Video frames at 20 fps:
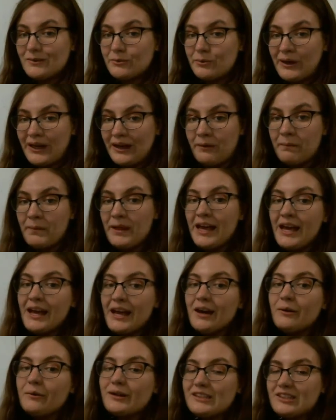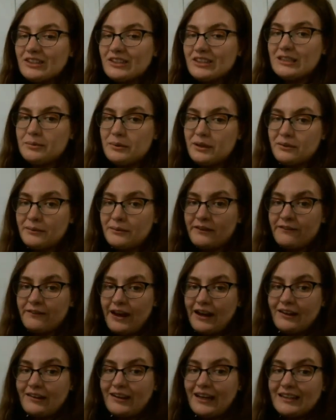as well, which leaves me with my
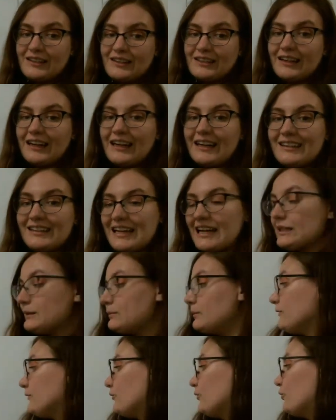final answer in decimal